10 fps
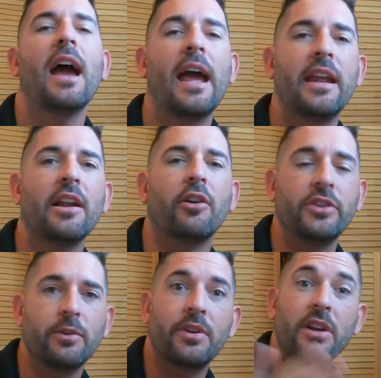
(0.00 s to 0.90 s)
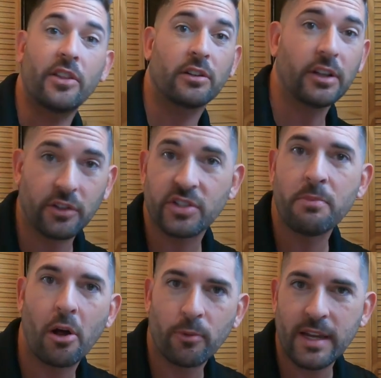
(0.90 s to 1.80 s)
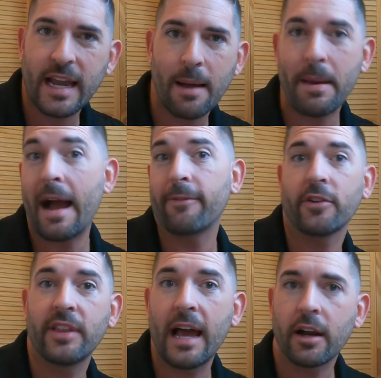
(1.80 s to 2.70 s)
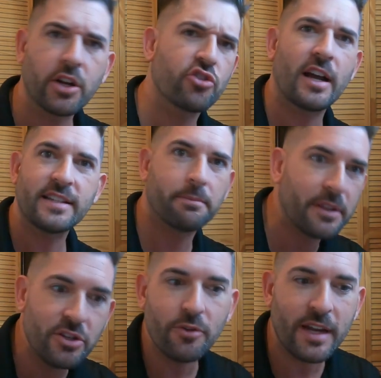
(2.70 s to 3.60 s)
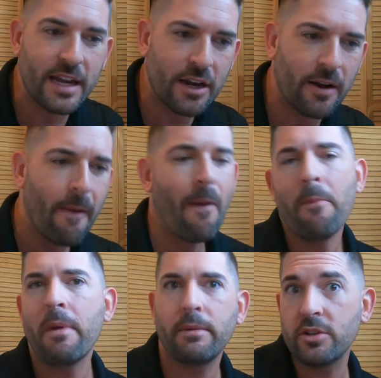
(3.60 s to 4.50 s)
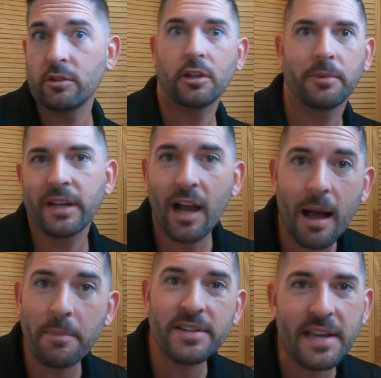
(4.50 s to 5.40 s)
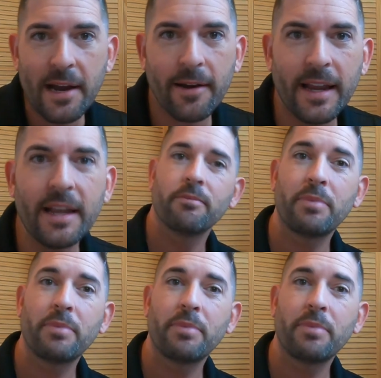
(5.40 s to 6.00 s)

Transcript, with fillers: and then I'll do another little small recap after that. I'm going to try something new here, maybe do a little bit of commentary.